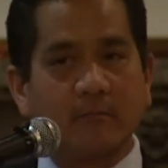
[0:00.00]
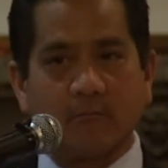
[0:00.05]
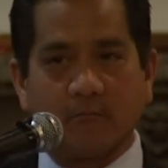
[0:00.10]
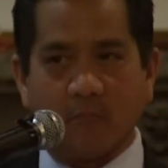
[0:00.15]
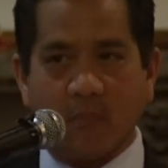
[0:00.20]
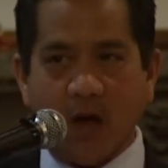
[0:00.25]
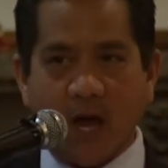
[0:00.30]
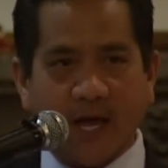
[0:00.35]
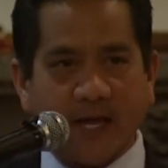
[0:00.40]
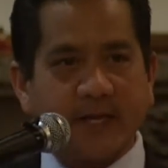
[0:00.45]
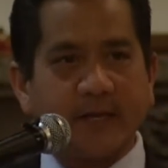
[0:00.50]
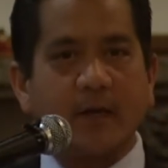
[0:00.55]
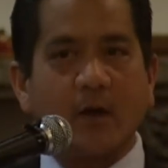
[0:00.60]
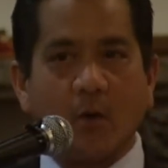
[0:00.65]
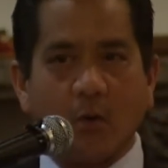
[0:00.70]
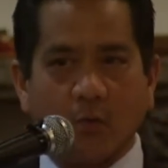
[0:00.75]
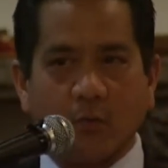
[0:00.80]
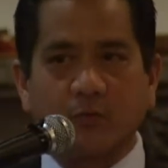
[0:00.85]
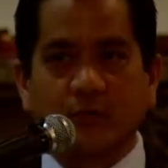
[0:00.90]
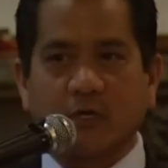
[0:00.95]
my
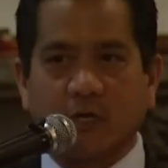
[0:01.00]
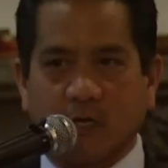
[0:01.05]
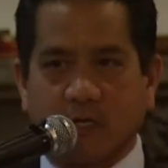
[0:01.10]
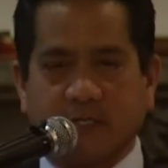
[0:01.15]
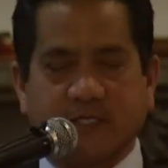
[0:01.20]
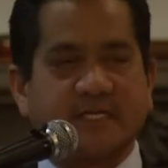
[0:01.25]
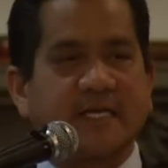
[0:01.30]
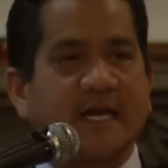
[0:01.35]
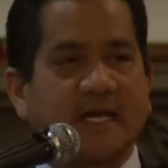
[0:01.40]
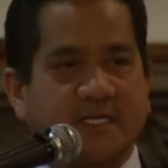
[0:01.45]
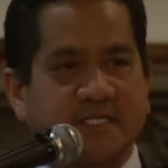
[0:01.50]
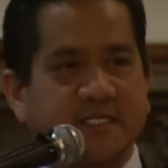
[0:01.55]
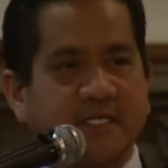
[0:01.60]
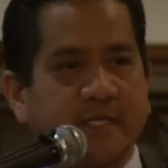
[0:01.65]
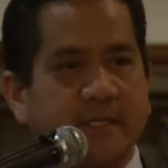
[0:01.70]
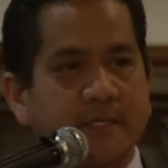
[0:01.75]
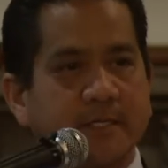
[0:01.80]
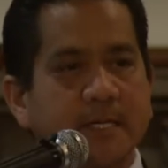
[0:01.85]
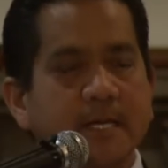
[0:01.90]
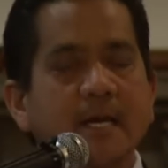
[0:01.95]
own contacts
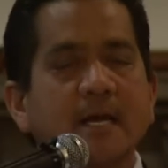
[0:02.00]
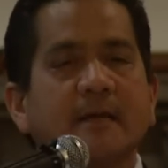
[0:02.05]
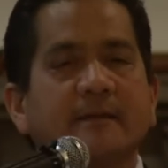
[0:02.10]
in,